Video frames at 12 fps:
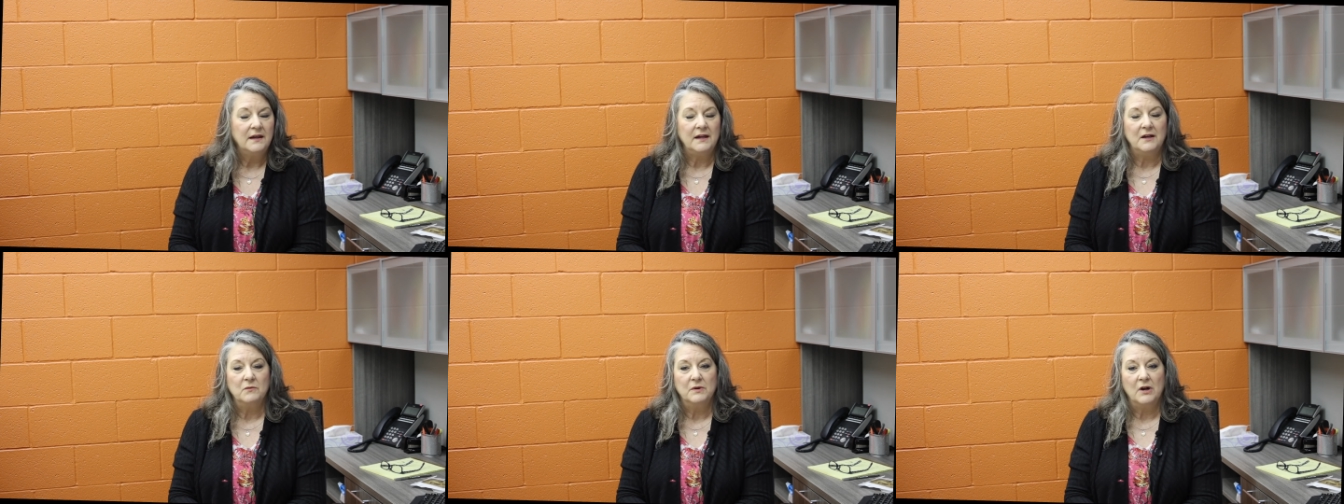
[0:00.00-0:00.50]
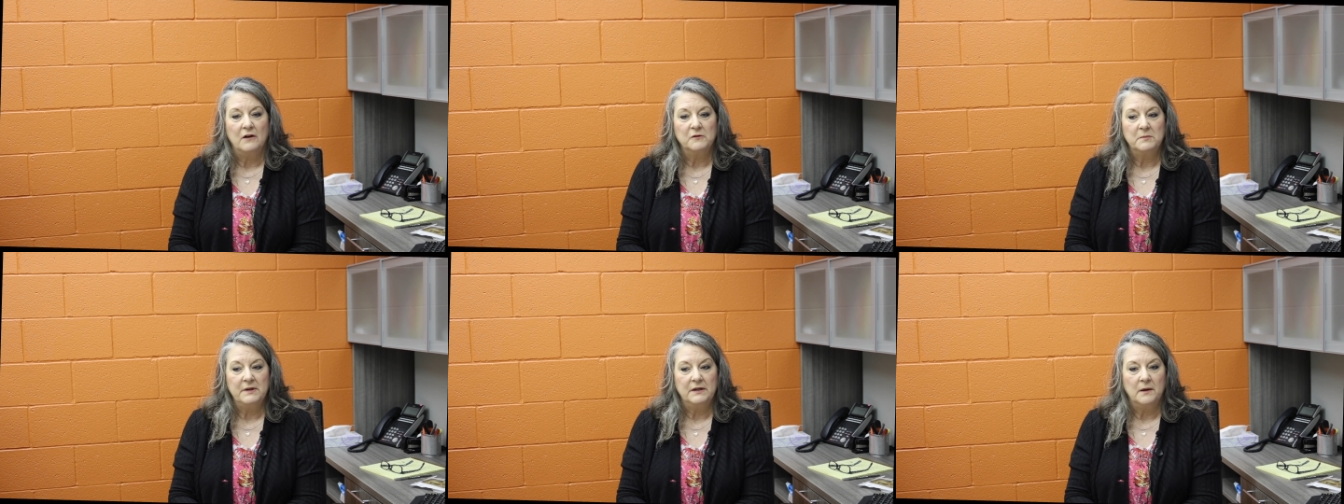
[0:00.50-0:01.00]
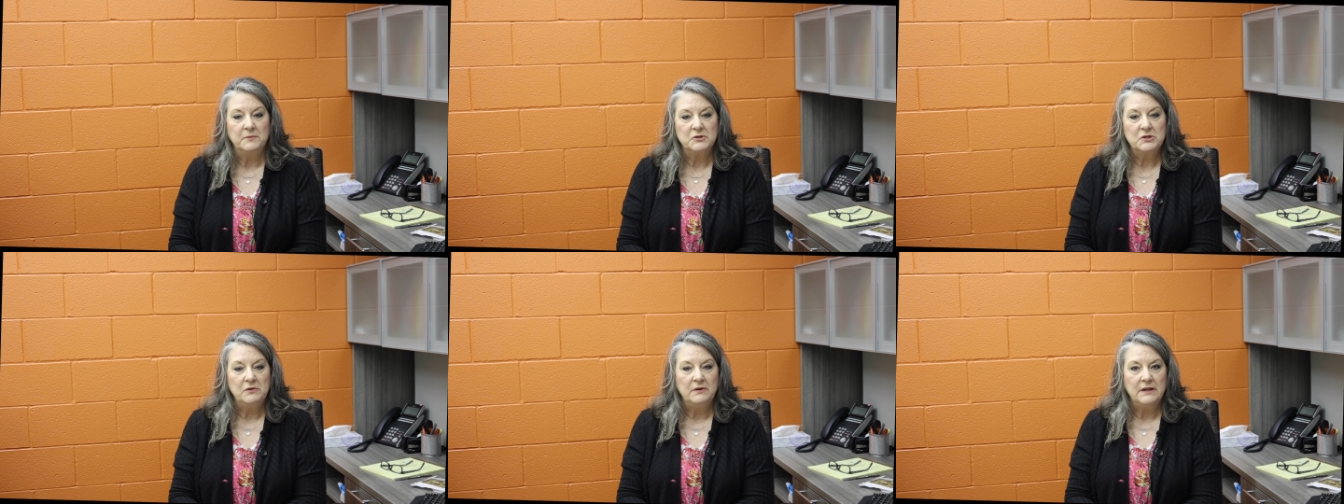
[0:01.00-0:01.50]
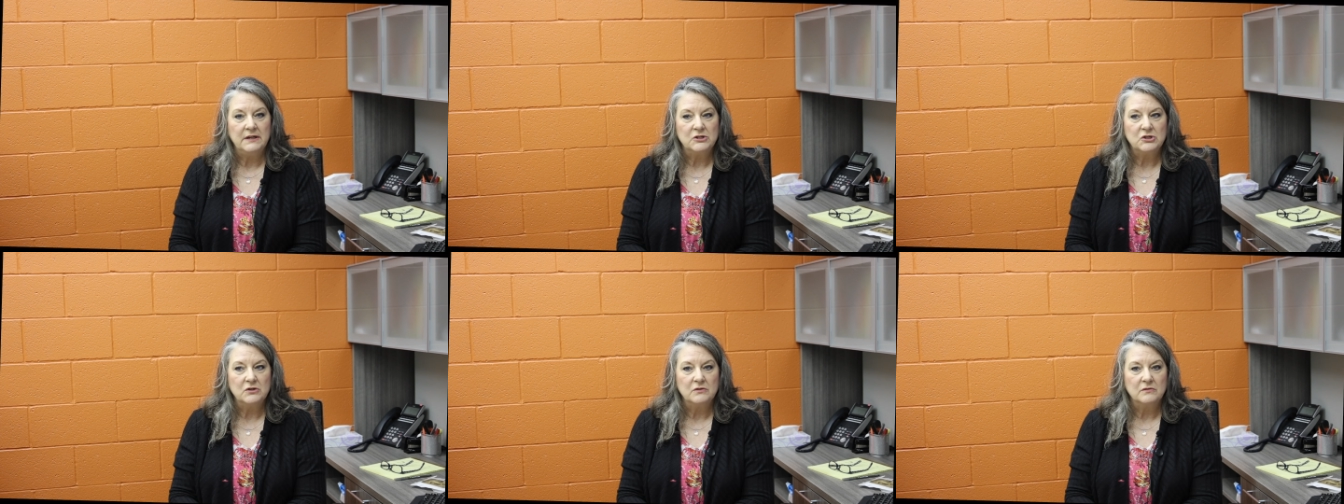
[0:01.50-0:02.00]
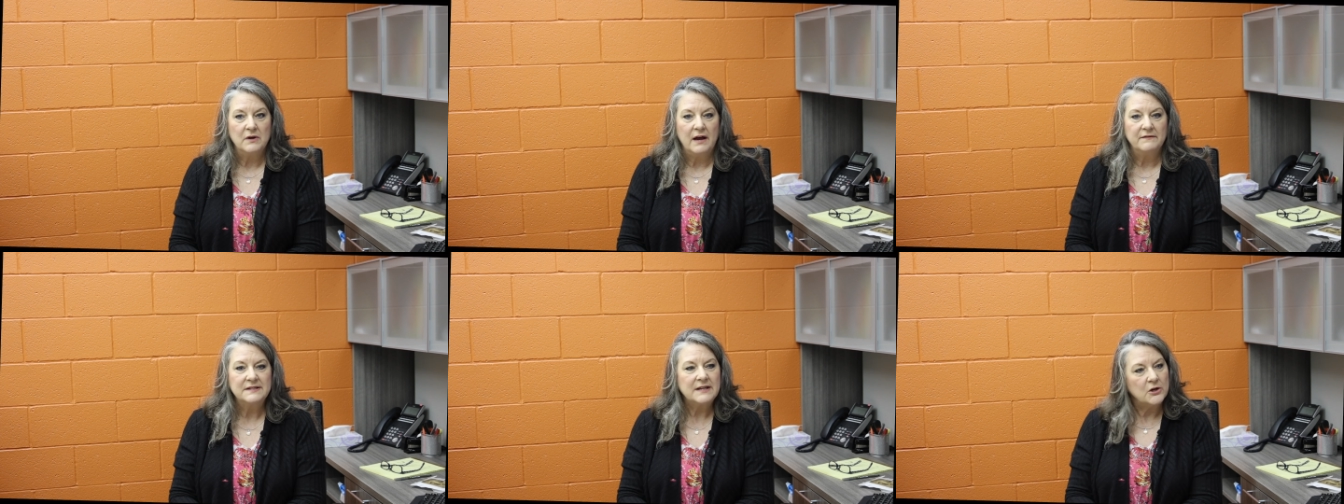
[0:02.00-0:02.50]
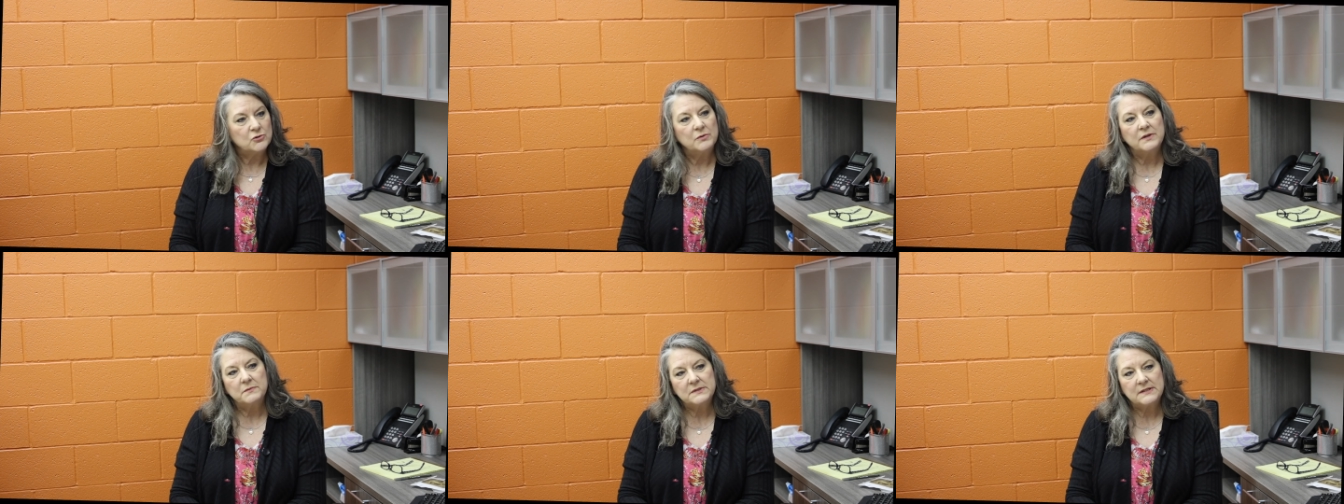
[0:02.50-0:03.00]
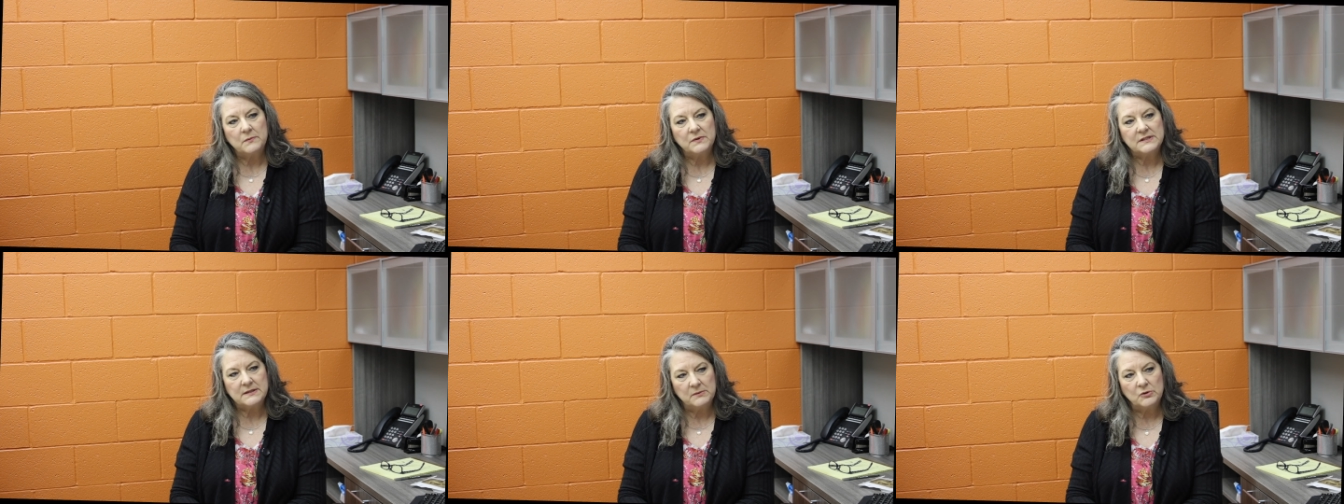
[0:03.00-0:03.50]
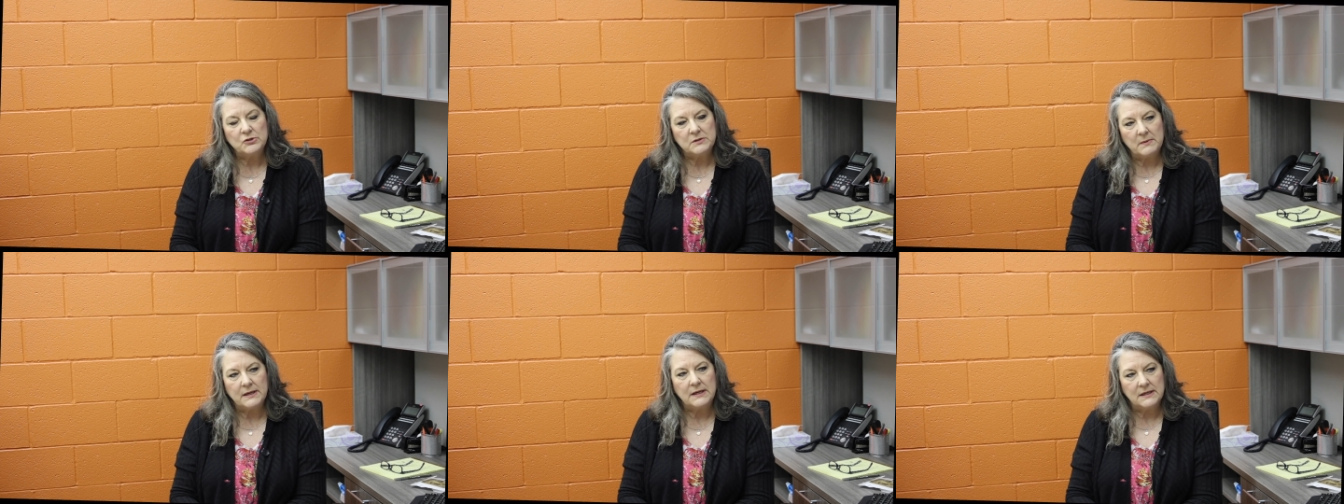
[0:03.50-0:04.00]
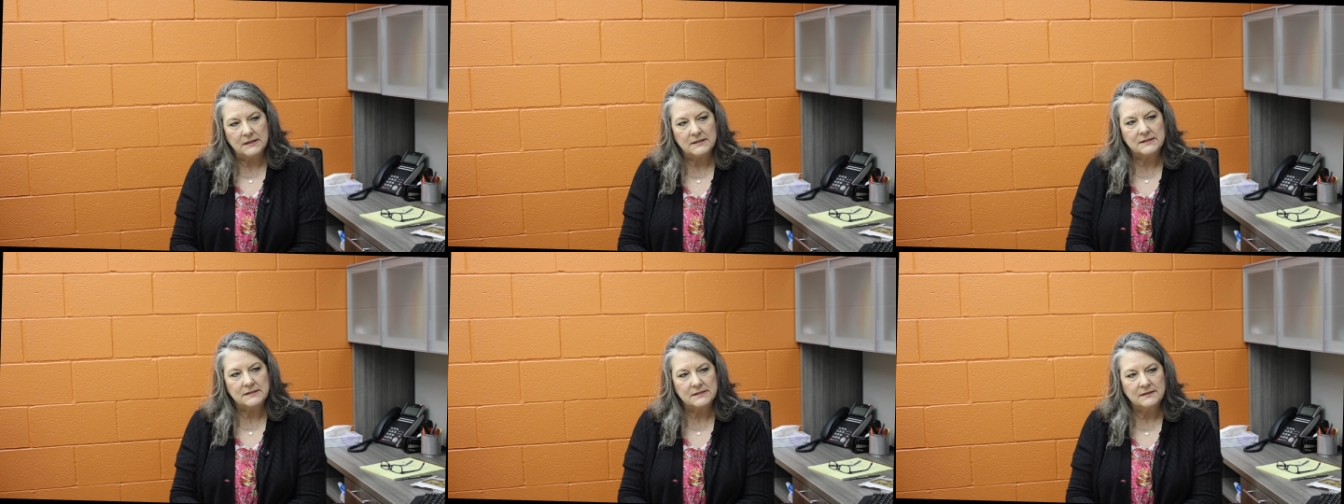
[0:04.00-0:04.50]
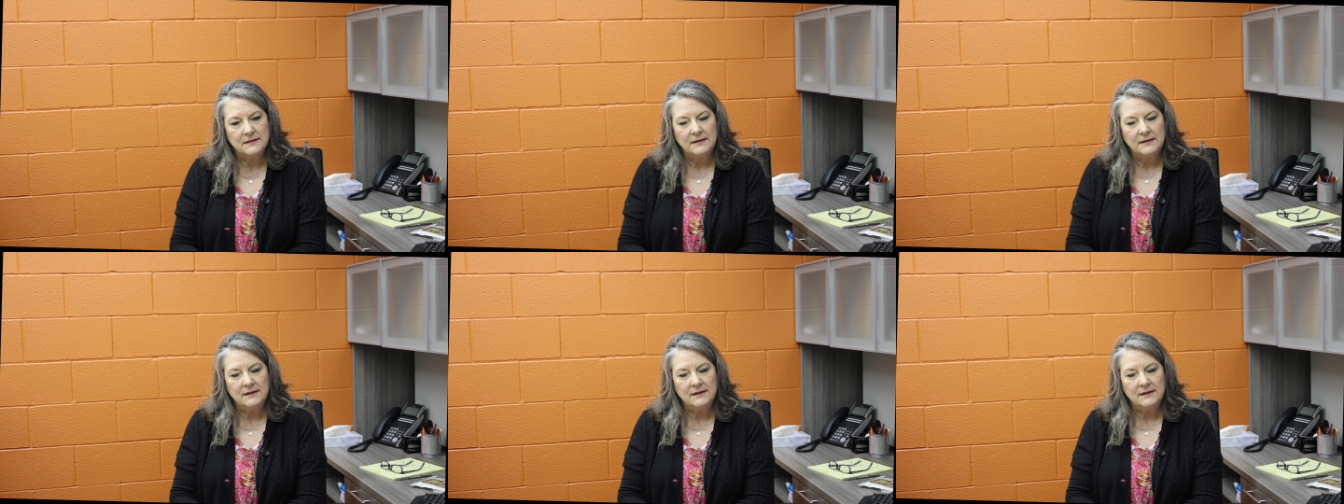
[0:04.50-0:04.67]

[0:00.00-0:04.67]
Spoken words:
it would offer me an opportunity to have a schedule that was somewhat similar to my kids.